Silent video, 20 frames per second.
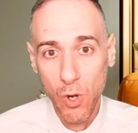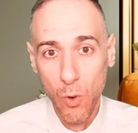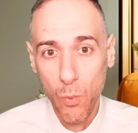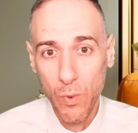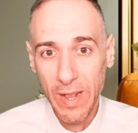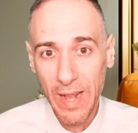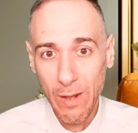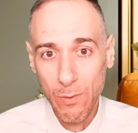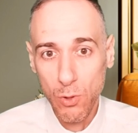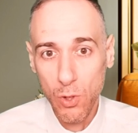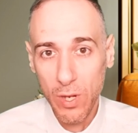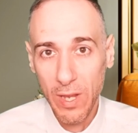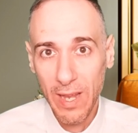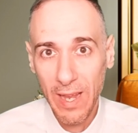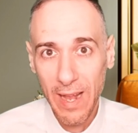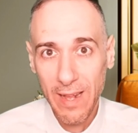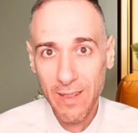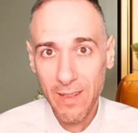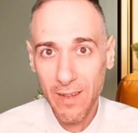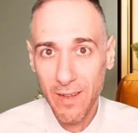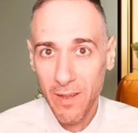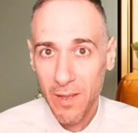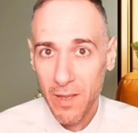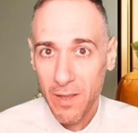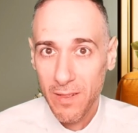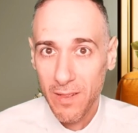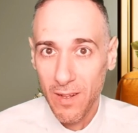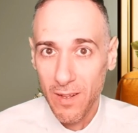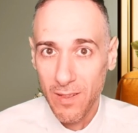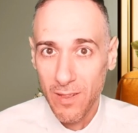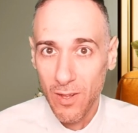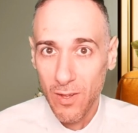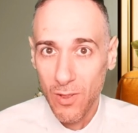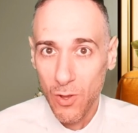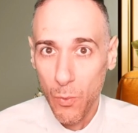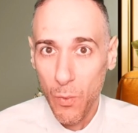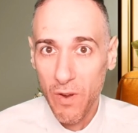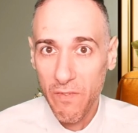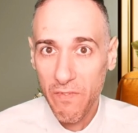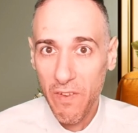without looking at the
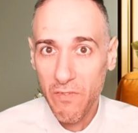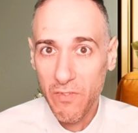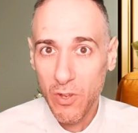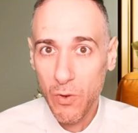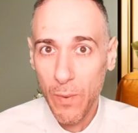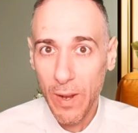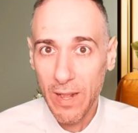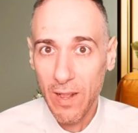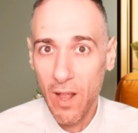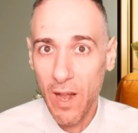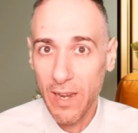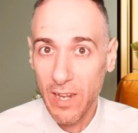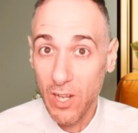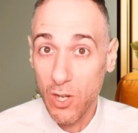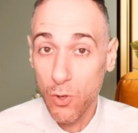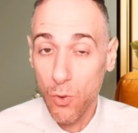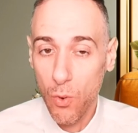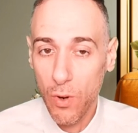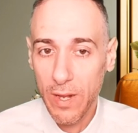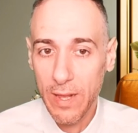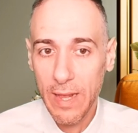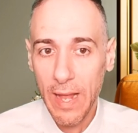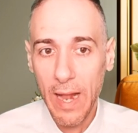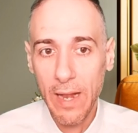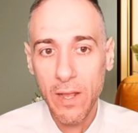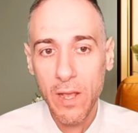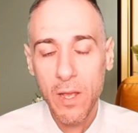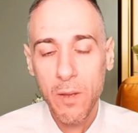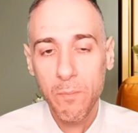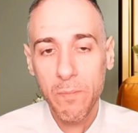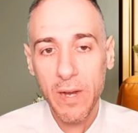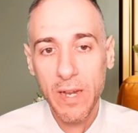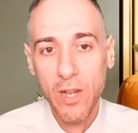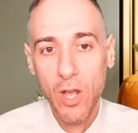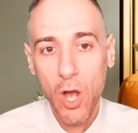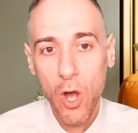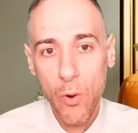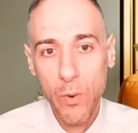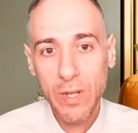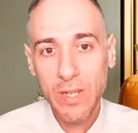150 red line, ignoring that. But
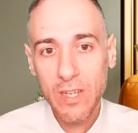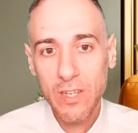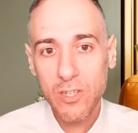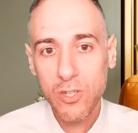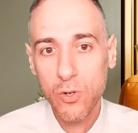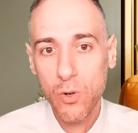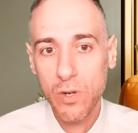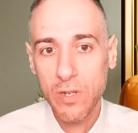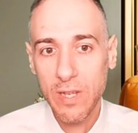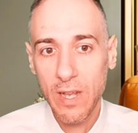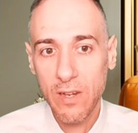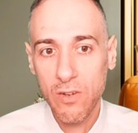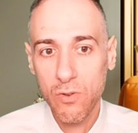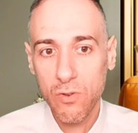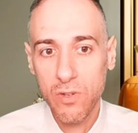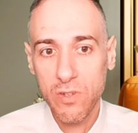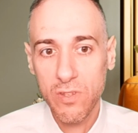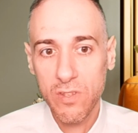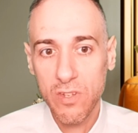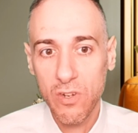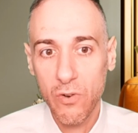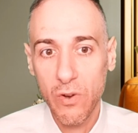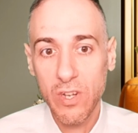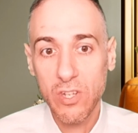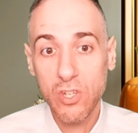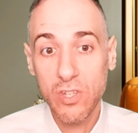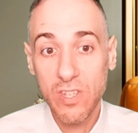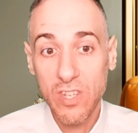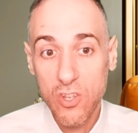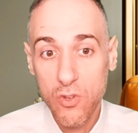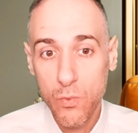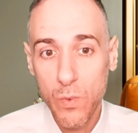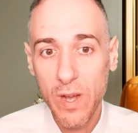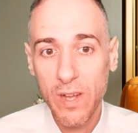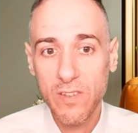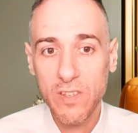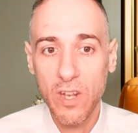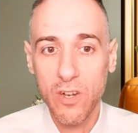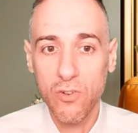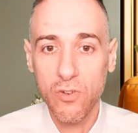owing to historic technical considerations as well
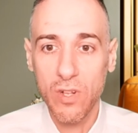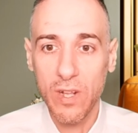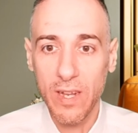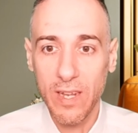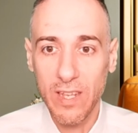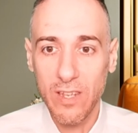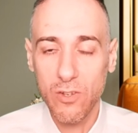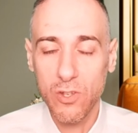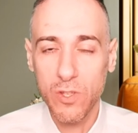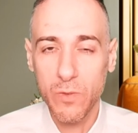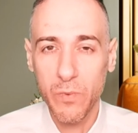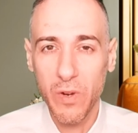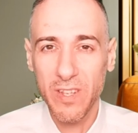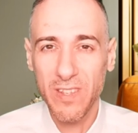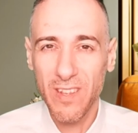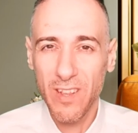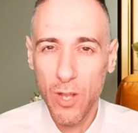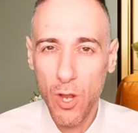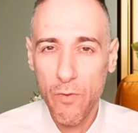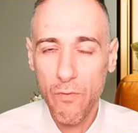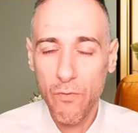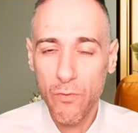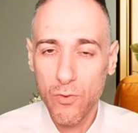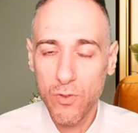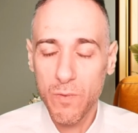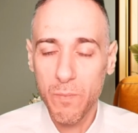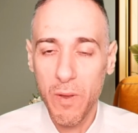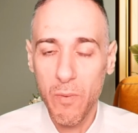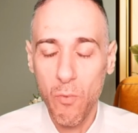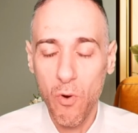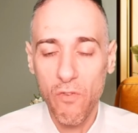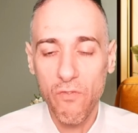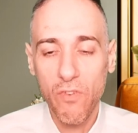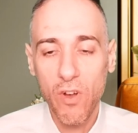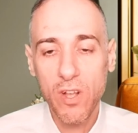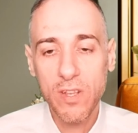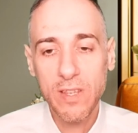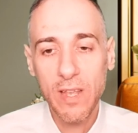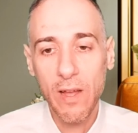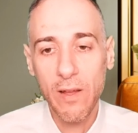as underlying yield spreads, and the overview is a bit more
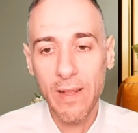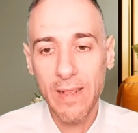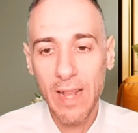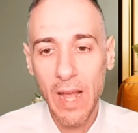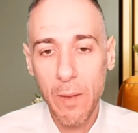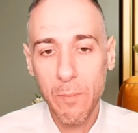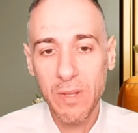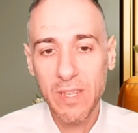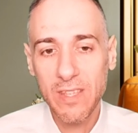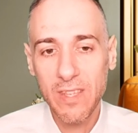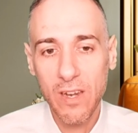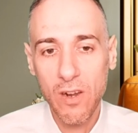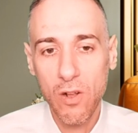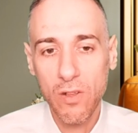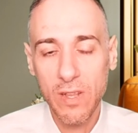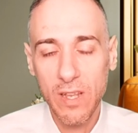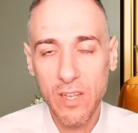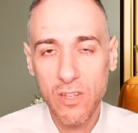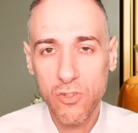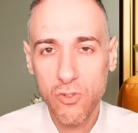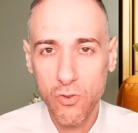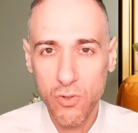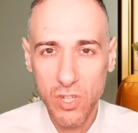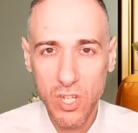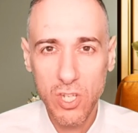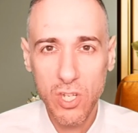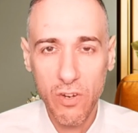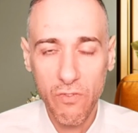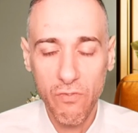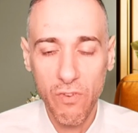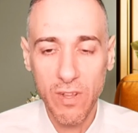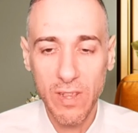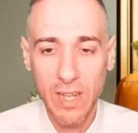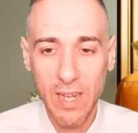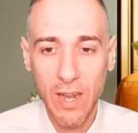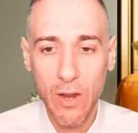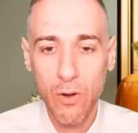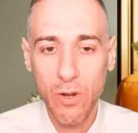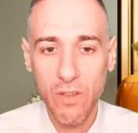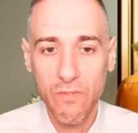volatile. And that means that on the strategic front, the
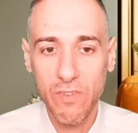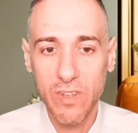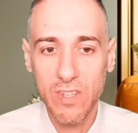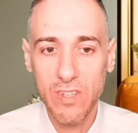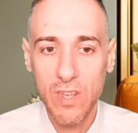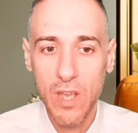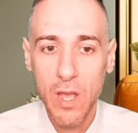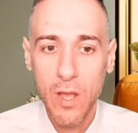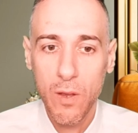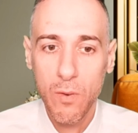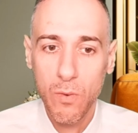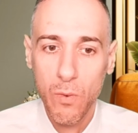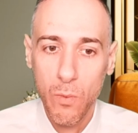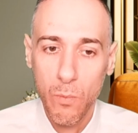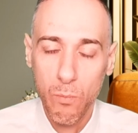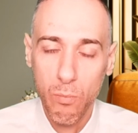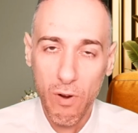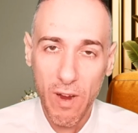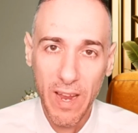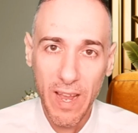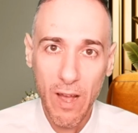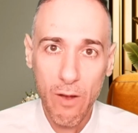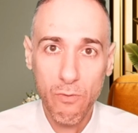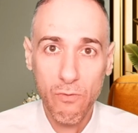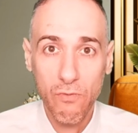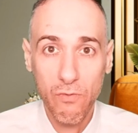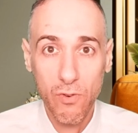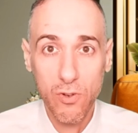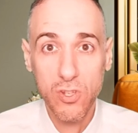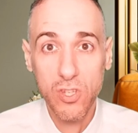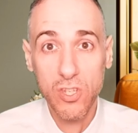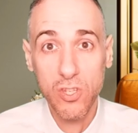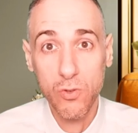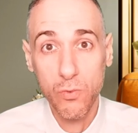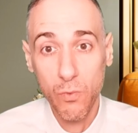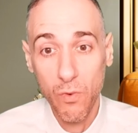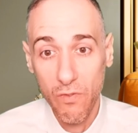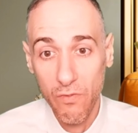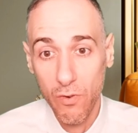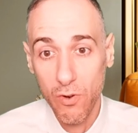narrative is breakout versus
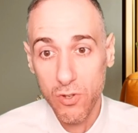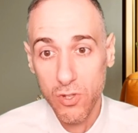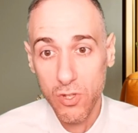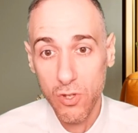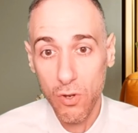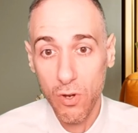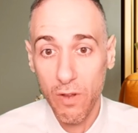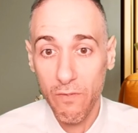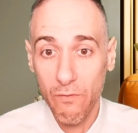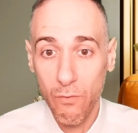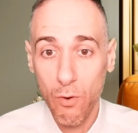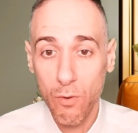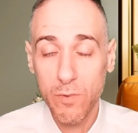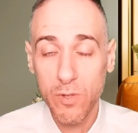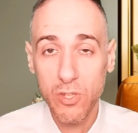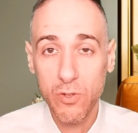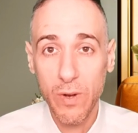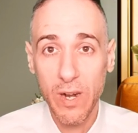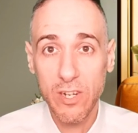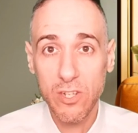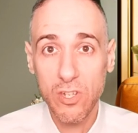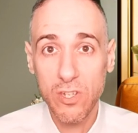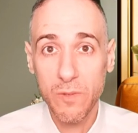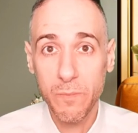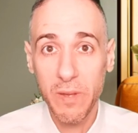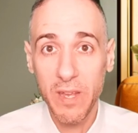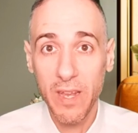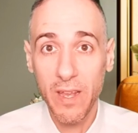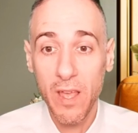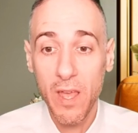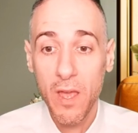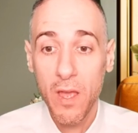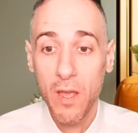reversal. Conformist strategies being